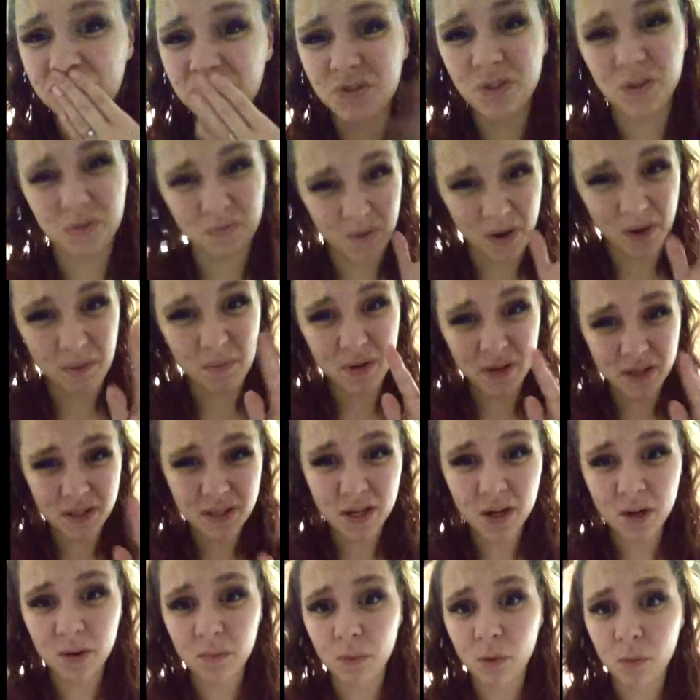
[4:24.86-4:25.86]
don't mind my
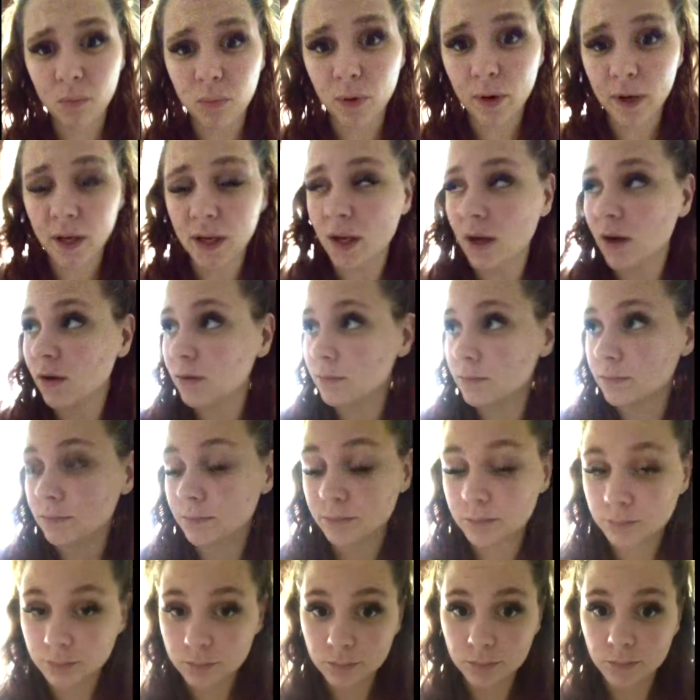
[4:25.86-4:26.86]
terrible breakout.
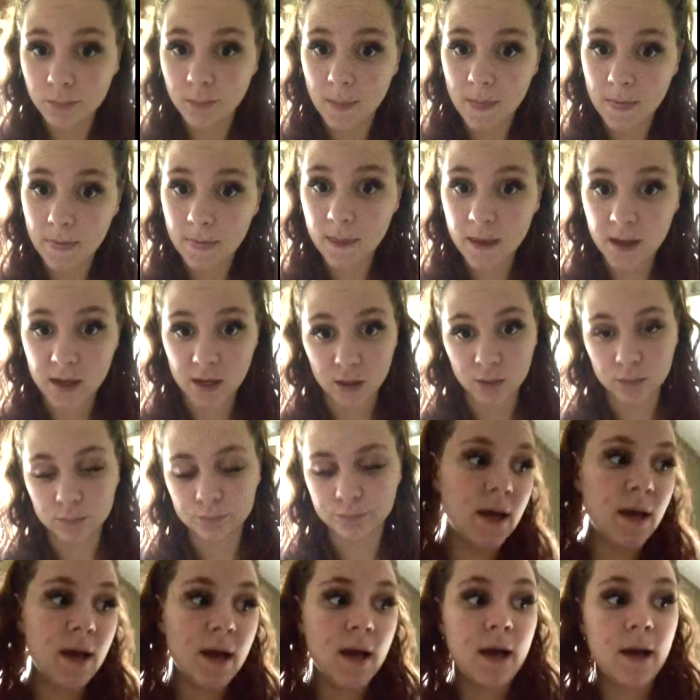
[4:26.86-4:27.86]
You know.
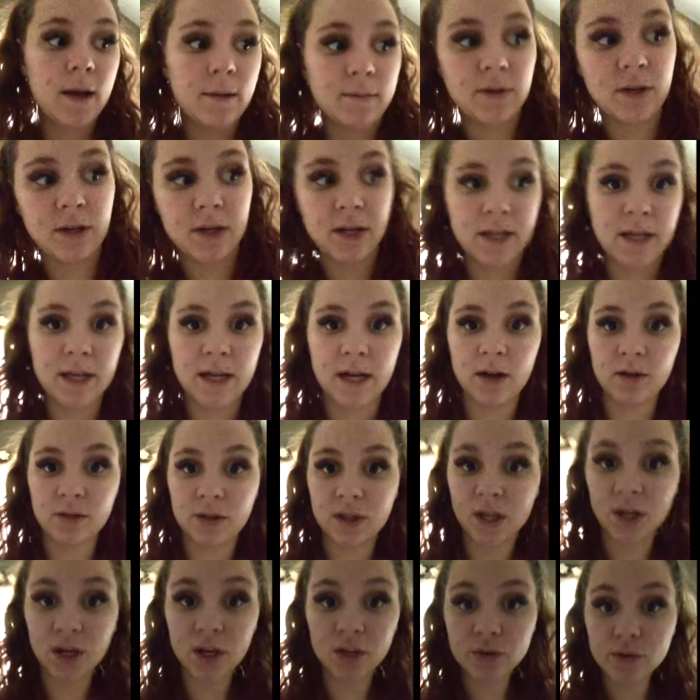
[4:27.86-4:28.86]
I'm going to get
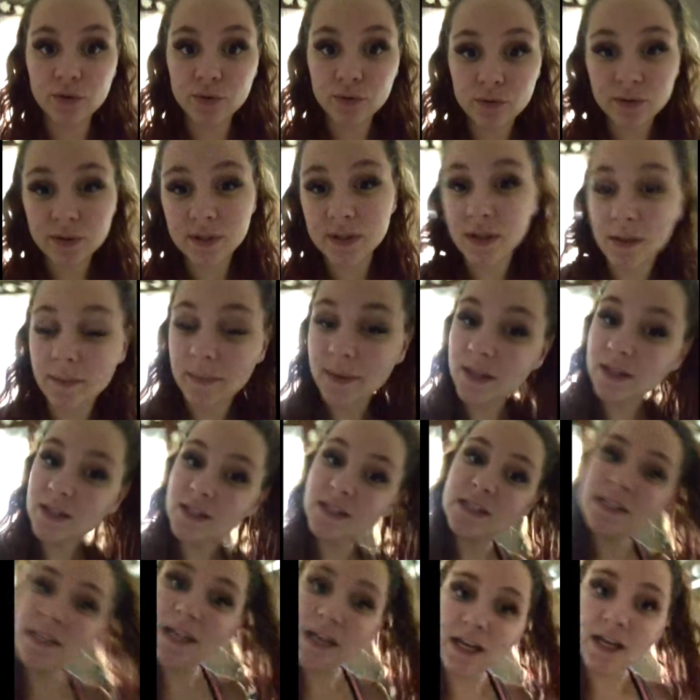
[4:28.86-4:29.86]
out there and do some
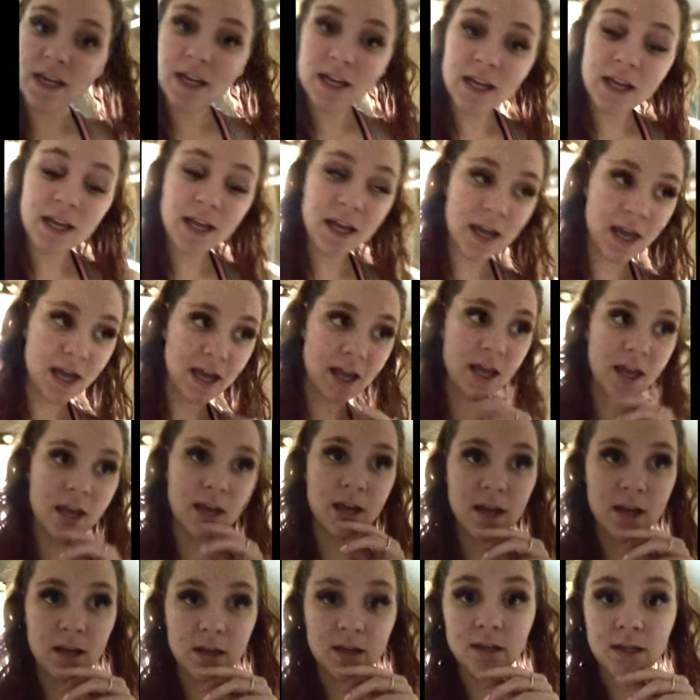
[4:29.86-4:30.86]
insanity.
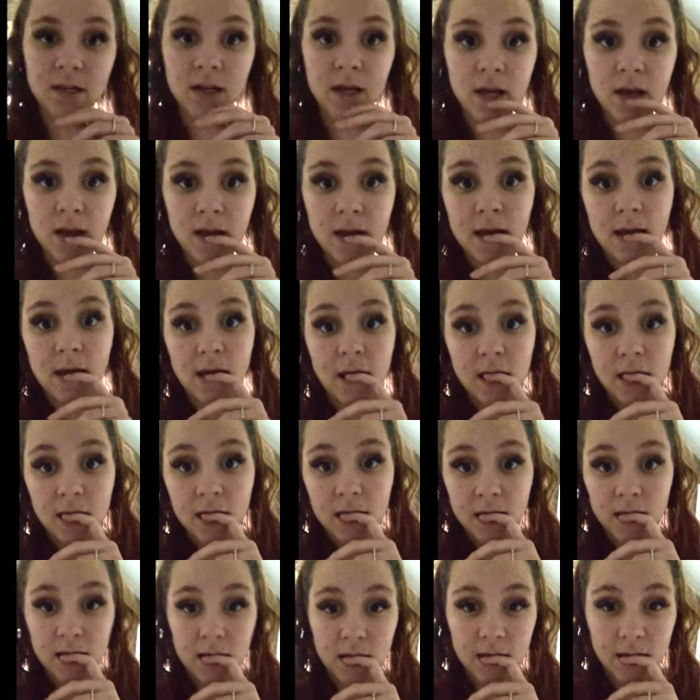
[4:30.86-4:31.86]
And
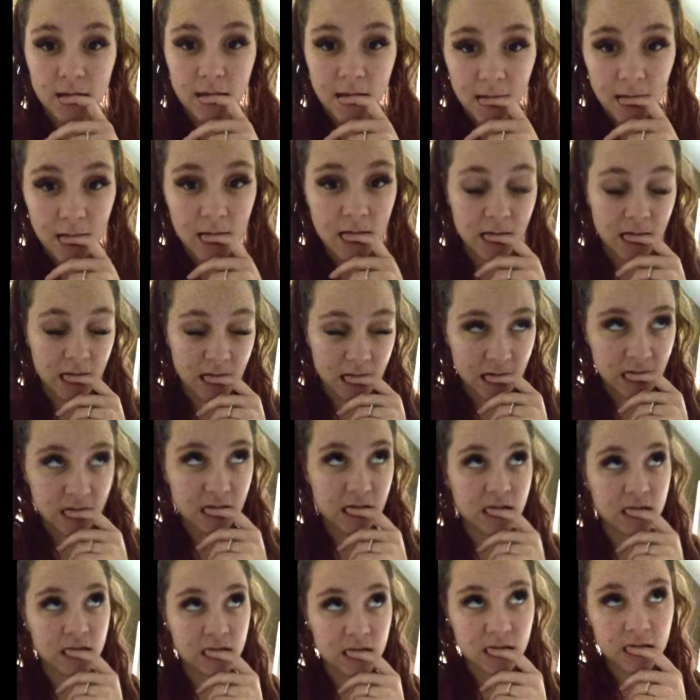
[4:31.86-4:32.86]
yeah.
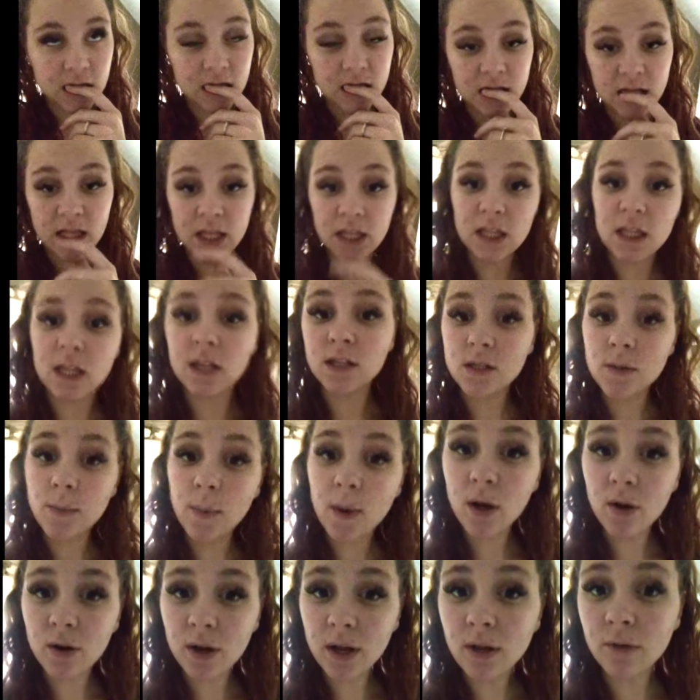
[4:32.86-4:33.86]
I think that's
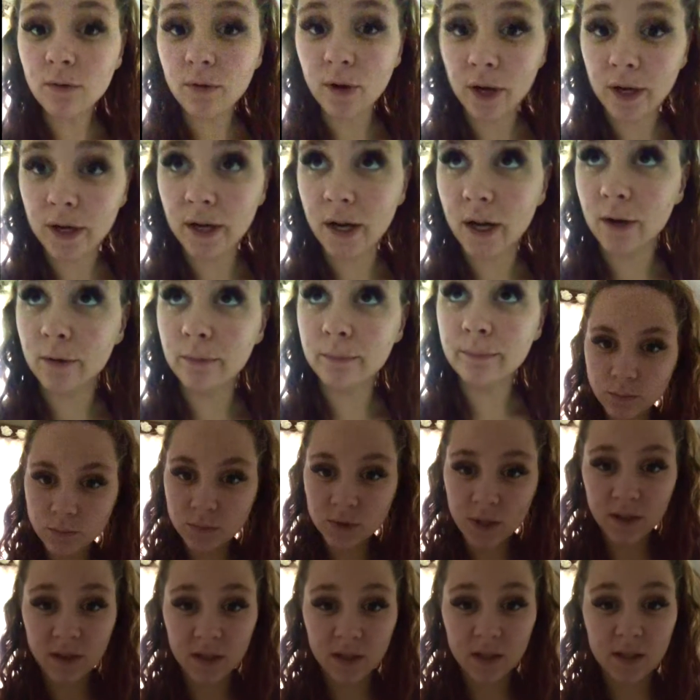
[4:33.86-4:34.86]
about it right now.
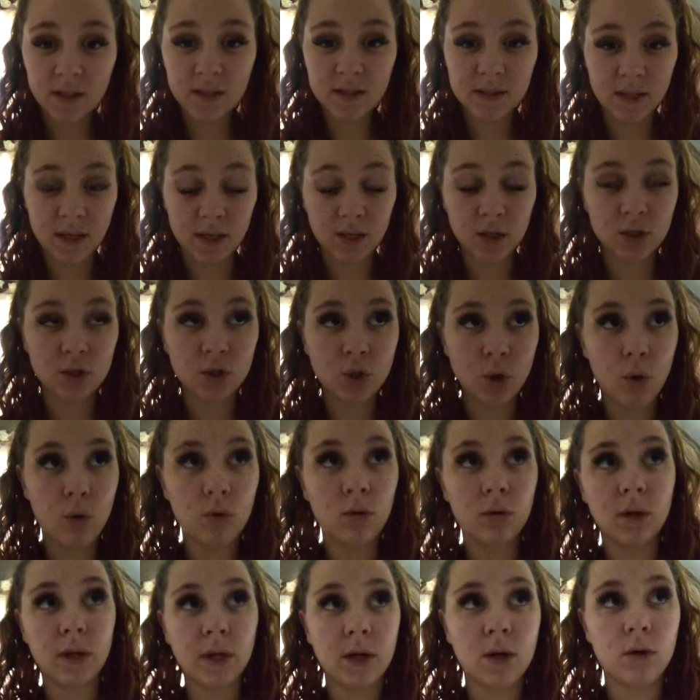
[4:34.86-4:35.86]
The thing is, I could
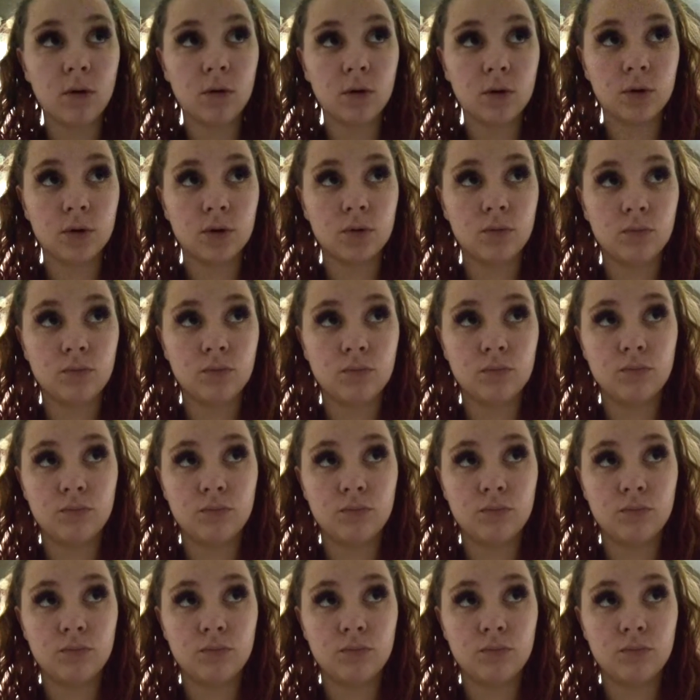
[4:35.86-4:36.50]
totally go to